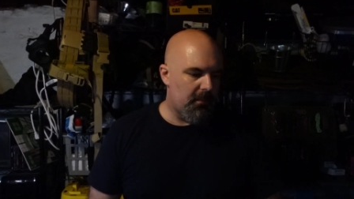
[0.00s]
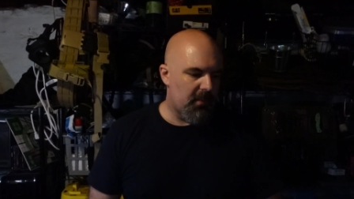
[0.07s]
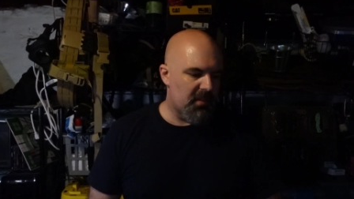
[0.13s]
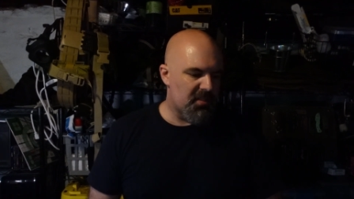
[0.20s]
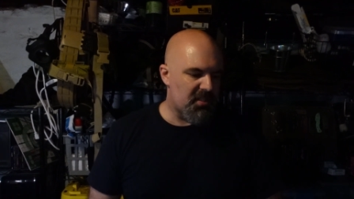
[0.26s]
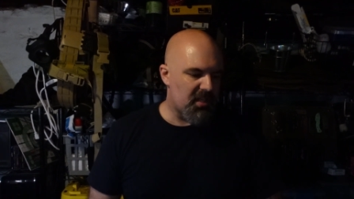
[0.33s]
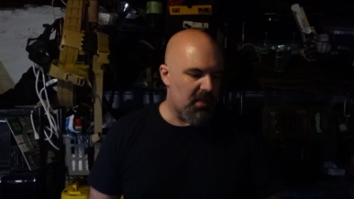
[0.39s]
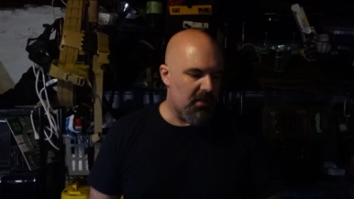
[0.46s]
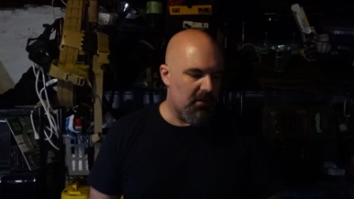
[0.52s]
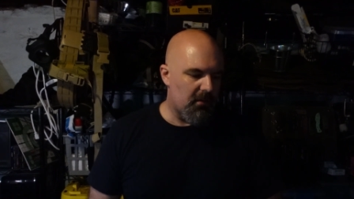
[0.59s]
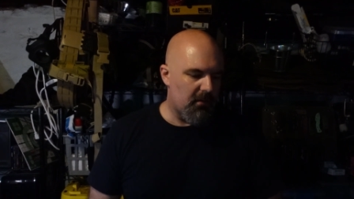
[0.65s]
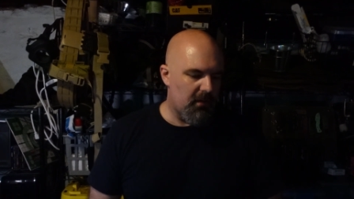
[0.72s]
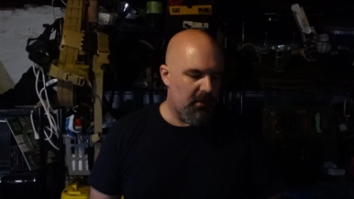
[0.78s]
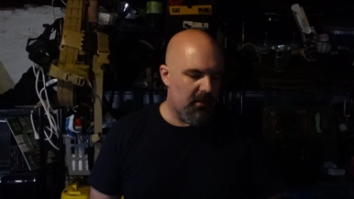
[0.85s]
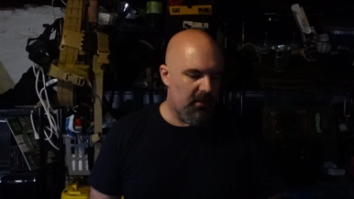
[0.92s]

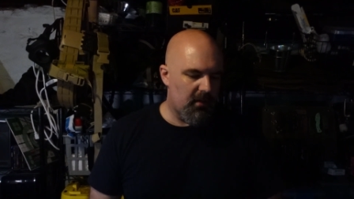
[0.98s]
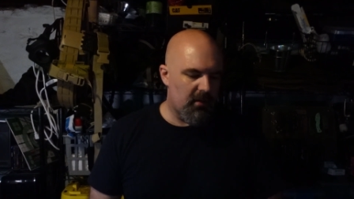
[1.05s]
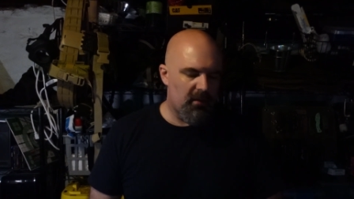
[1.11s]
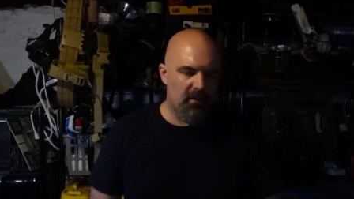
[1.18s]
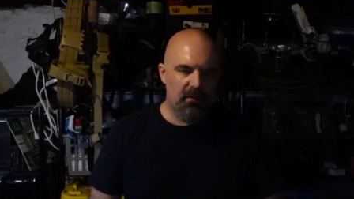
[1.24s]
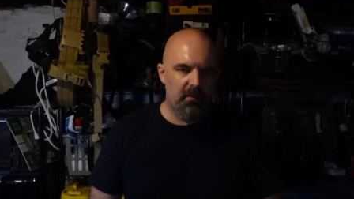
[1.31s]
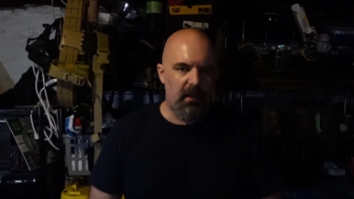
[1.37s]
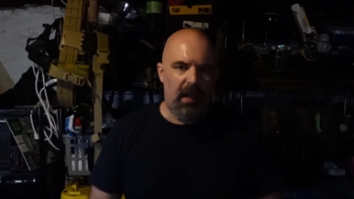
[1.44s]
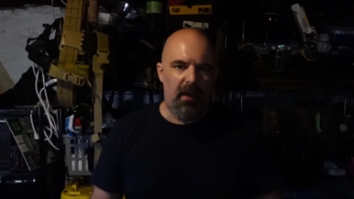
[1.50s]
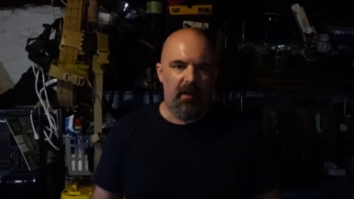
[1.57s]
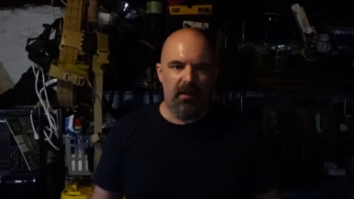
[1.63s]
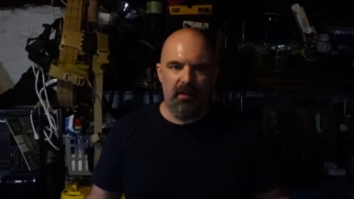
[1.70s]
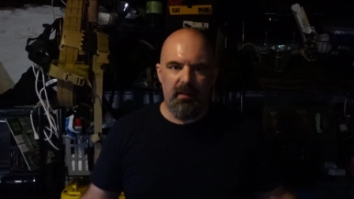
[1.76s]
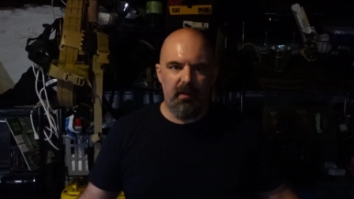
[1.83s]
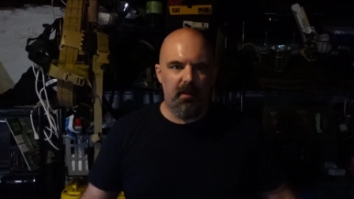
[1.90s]
So yeah,
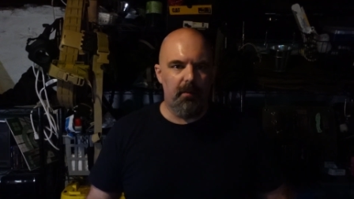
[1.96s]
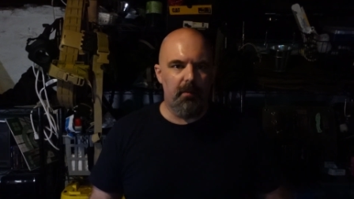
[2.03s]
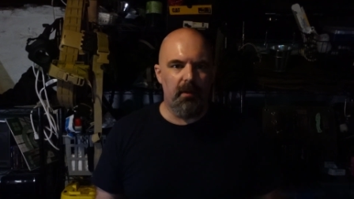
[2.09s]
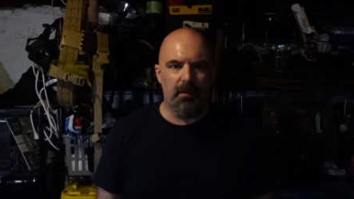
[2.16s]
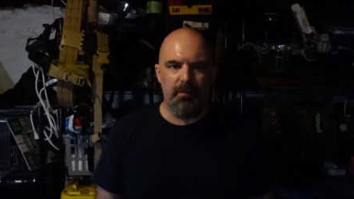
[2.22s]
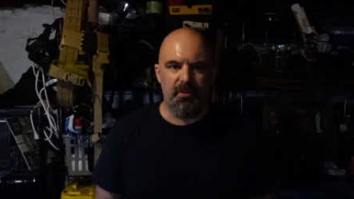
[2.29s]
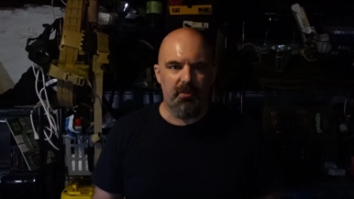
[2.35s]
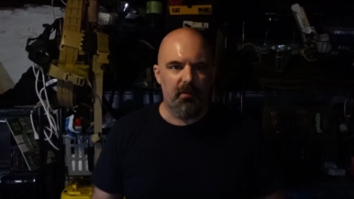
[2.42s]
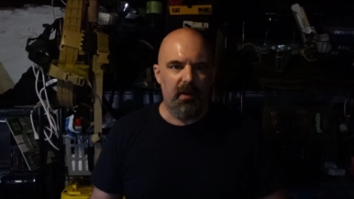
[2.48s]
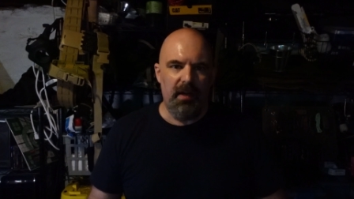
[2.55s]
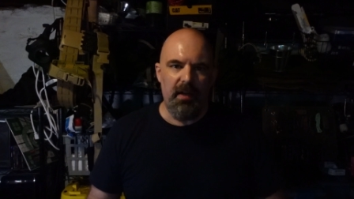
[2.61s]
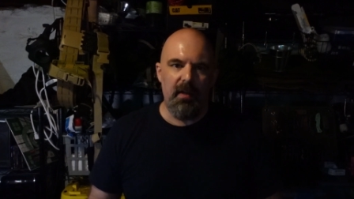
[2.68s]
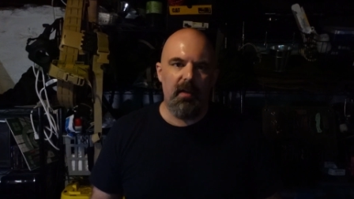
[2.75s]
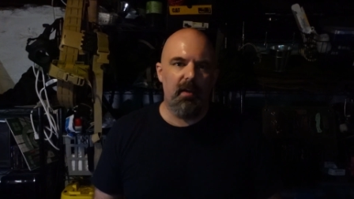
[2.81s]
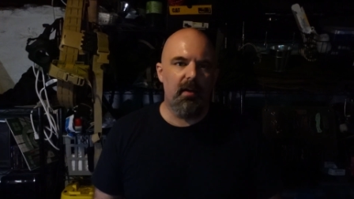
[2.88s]
it was great.